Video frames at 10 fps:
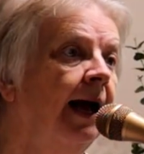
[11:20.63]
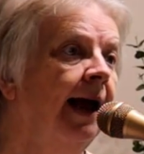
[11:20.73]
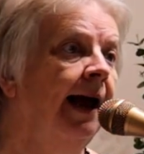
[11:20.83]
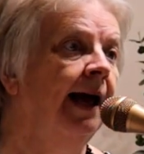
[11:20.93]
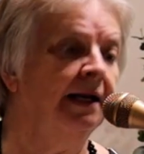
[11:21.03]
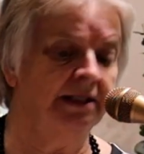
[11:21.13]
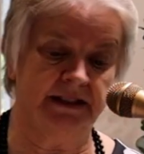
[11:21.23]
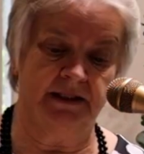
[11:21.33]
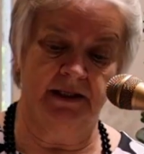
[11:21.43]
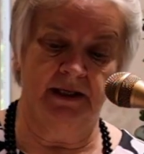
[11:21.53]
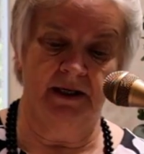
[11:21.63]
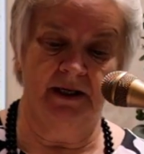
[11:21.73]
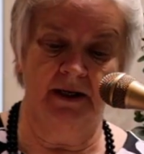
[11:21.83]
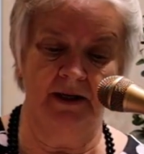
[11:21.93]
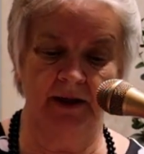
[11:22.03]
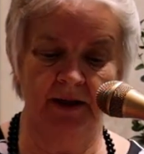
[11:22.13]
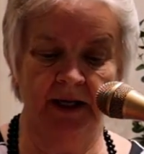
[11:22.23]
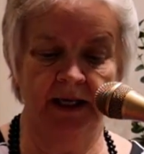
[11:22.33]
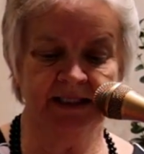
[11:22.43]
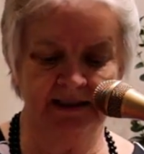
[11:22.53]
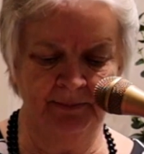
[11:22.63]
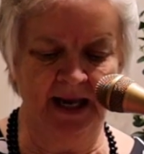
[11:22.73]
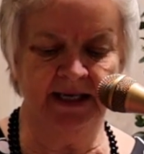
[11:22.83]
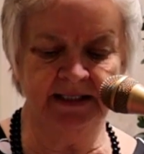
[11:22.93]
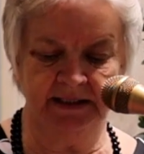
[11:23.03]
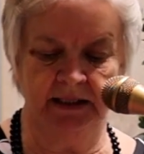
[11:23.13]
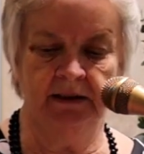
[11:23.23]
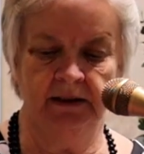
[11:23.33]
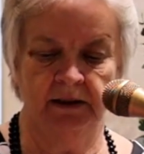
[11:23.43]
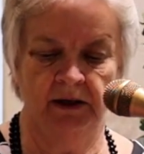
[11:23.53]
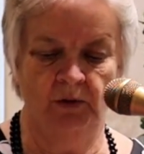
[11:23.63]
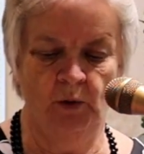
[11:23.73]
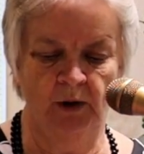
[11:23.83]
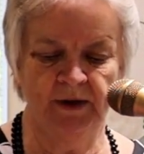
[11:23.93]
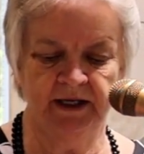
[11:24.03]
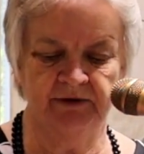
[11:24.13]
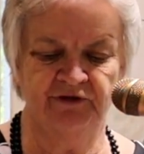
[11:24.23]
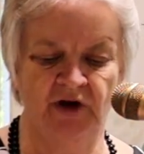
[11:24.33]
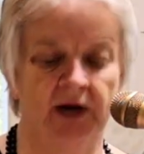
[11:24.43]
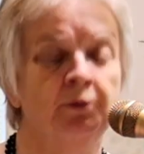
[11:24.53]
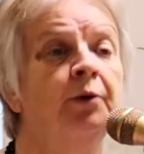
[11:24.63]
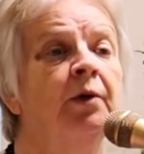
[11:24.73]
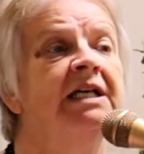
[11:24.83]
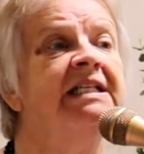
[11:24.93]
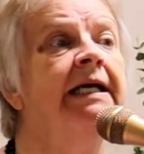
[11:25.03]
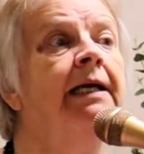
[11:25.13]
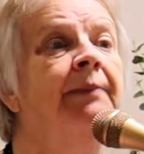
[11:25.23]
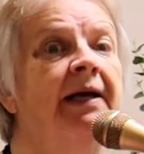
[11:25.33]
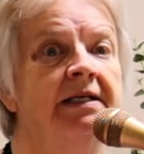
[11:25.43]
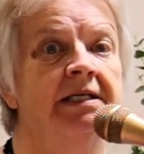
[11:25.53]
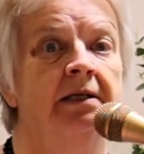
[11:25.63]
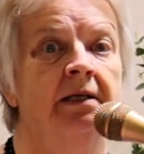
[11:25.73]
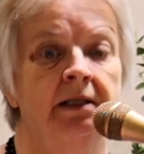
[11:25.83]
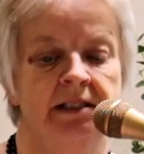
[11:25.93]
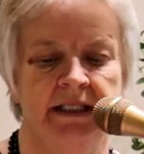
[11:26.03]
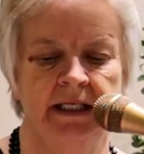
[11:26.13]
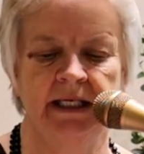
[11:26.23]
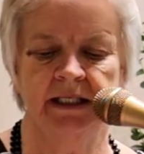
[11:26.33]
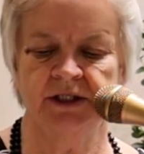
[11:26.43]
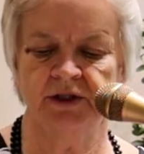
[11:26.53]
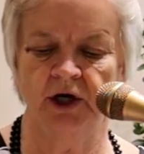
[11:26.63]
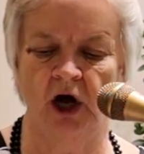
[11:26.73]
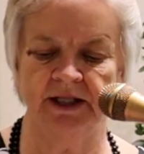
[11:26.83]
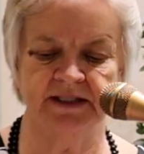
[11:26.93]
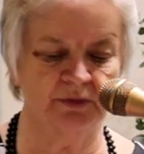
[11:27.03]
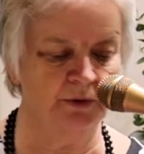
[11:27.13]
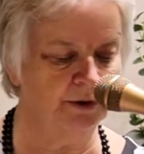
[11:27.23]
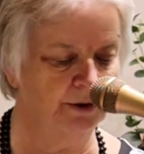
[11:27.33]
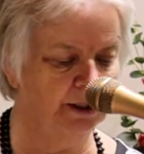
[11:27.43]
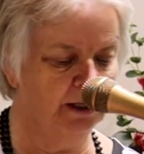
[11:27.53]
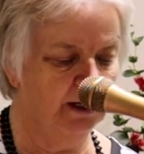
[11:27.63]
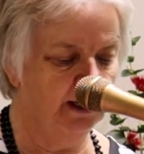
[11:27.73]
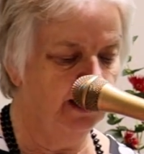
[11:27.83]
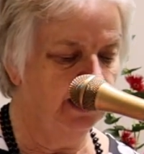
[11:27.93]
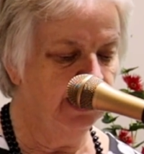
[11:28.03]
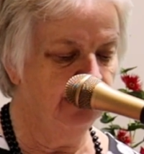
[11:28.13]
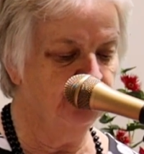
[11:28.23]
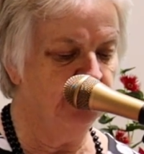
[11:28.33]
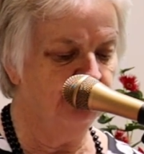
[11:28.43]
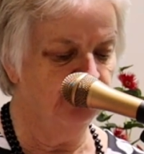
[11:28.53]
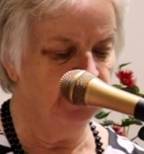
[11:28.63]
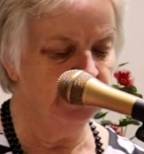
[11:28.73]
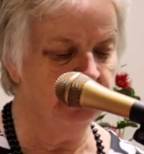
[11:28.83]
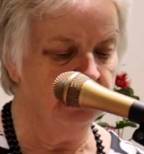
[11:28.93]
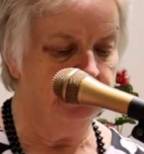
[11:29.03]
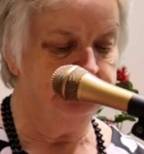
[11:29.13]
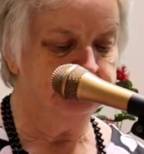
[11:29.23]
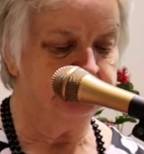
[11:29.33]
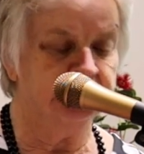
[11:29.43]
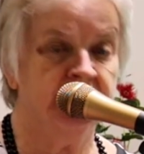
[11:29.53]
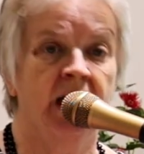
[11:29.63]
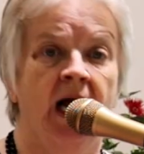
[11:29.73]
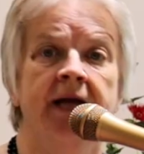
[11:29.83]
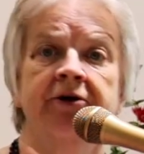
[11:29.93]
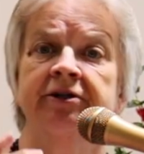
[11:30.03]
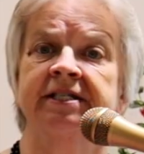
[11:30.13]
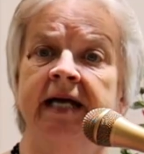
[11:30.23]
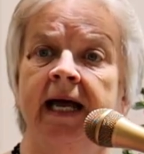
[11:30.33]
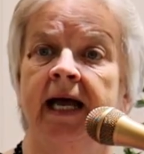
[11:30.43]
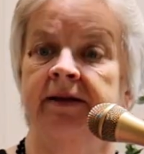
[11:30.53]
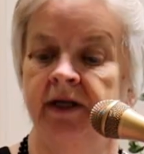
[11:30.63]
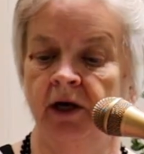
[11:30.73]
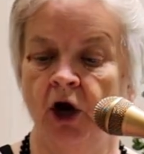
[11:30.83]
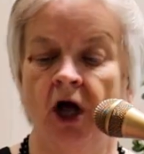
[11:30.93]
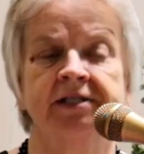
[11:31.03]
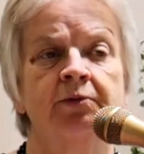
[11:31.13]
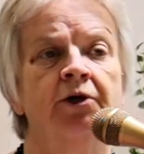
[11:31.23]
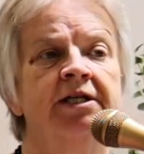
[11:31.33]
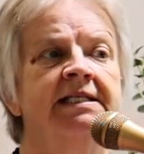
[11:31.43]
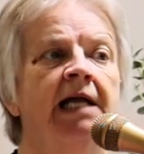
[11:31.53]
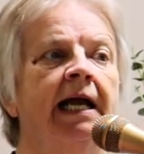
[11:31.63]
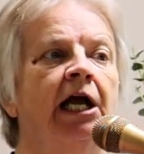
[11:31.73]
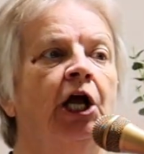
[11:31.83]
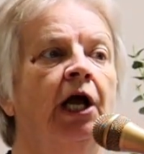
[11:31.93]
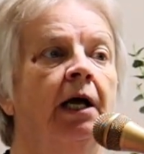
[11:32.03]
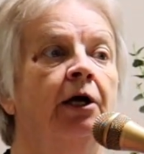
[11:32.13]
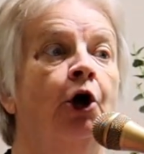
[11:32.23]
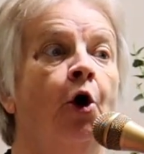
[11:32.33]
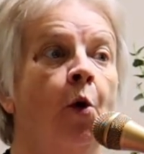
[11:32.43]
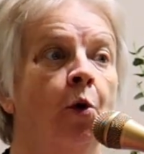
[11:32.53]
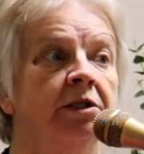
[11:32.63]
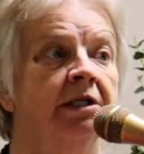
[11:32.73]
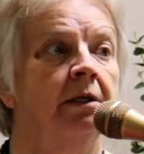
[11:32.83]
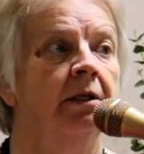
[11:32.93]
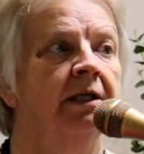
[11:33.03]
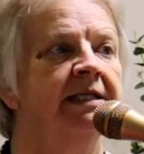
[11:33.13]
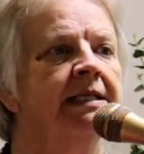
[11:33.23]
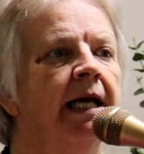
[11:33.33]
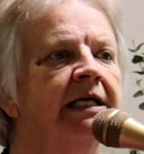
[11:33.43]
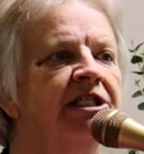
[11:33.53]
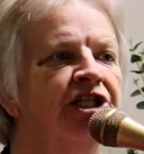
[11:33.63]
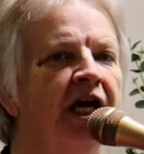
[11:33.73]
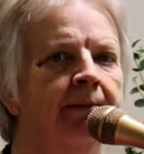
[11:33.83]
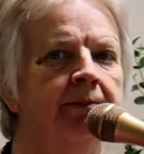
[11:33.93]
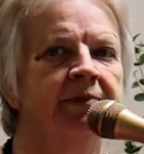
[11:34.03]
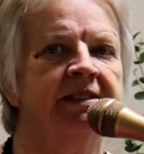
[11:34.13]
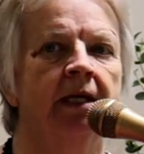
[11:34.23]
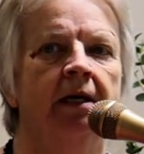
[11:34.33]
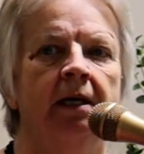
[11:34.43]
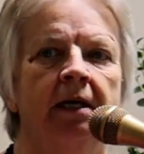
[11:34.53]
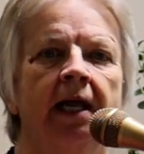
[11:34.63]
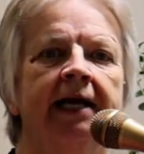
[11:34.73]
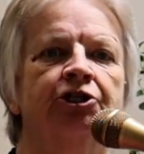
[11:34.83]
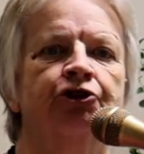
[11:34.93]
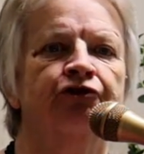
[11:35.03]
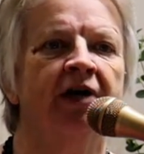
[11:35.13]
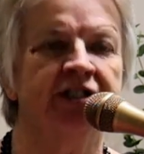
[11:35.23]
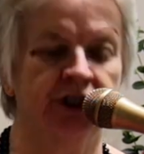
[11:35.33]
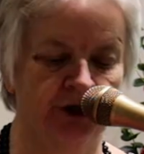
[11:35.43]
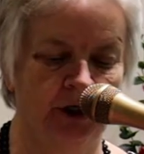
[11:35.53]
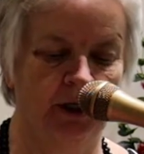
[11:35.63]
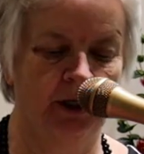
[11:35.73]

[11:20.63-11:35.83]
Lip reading: And it's amazing what we can find when we dig a bit, dig into God's Word. If we really understand that God's Word is like gold, it's like gems, like treasure.